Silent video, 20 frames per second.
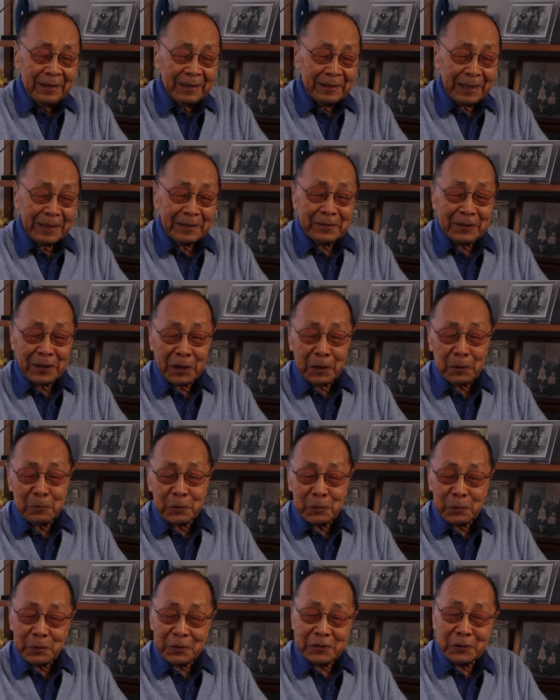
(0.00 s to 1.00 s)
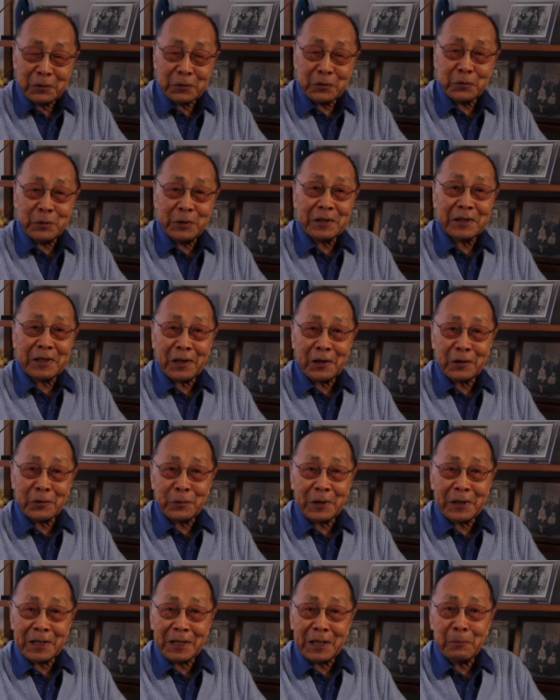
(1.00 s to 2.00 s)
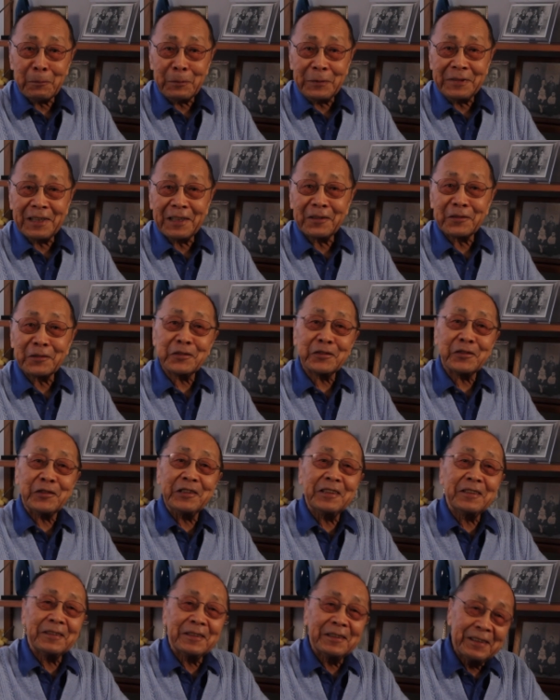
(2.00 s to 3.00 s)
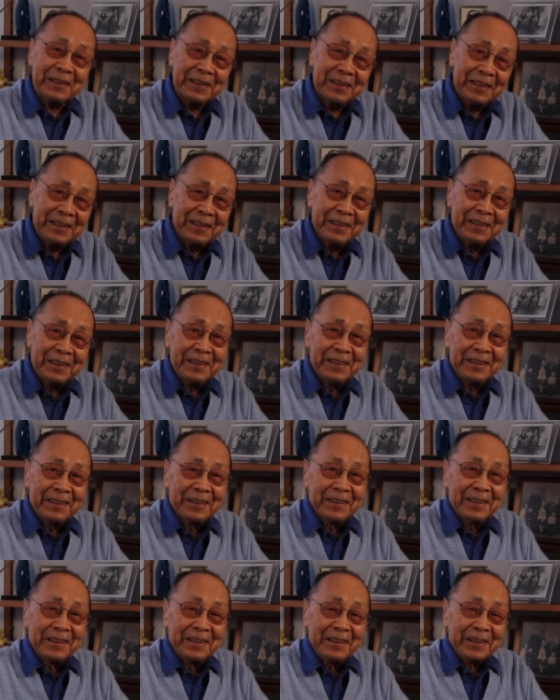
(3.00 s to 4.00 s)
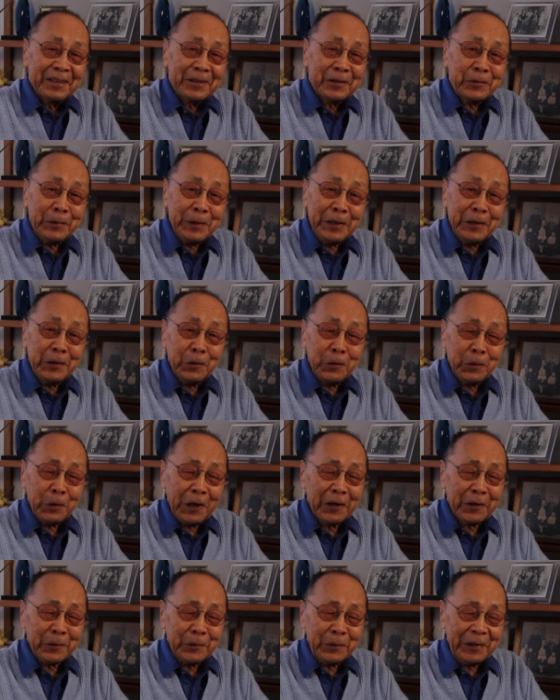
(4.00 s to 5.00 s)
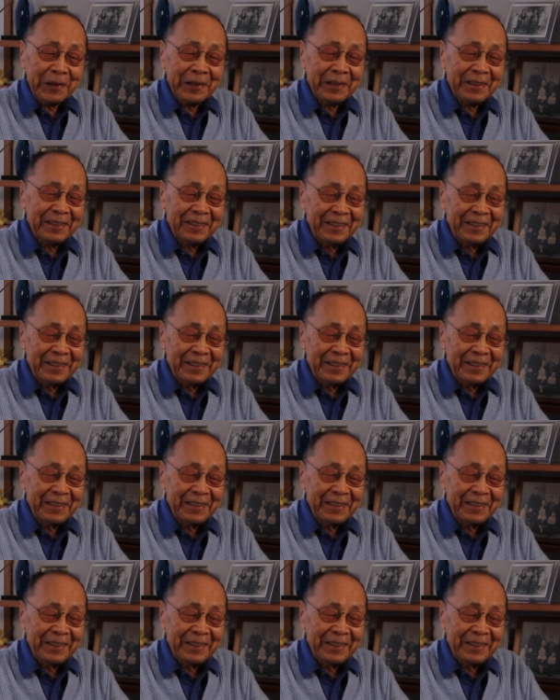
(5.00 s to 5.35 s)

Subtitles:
At that time, there were still streetcars running up and down the street. Quaint old Ottawa.